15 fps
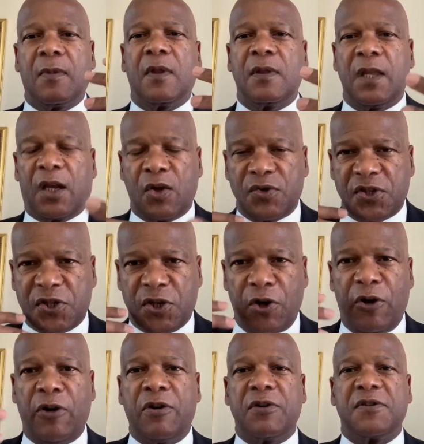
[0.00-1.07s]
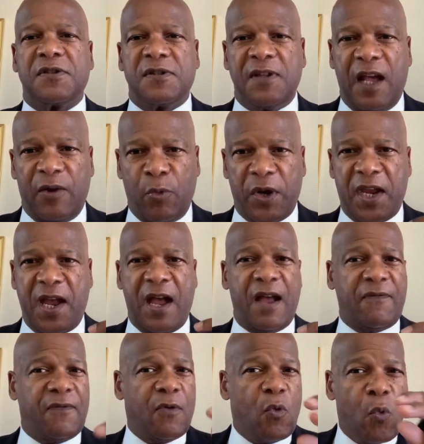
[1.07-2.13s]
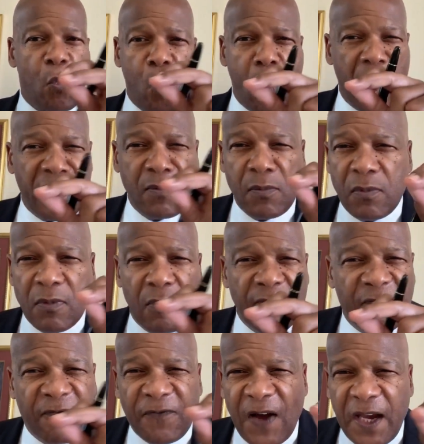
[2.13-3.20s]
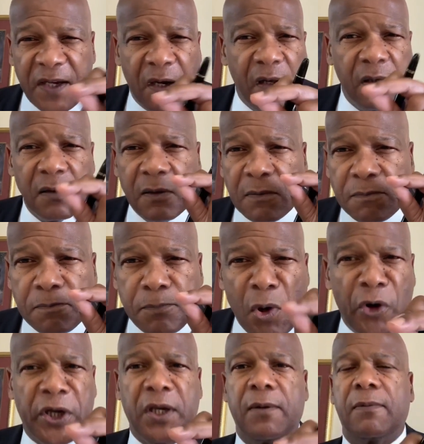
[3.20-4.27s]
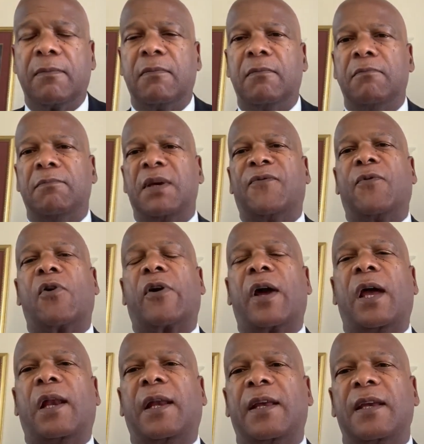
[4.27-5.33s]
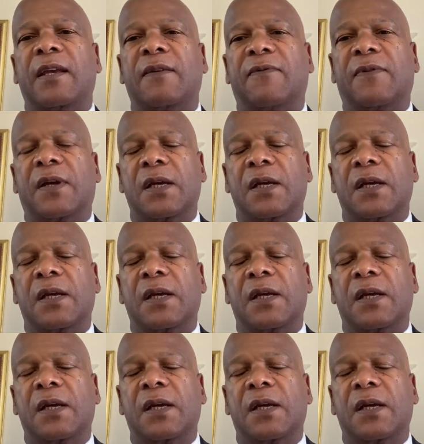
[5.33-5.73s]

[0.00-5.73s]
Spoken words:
the concerns that we have. One final point before I leave.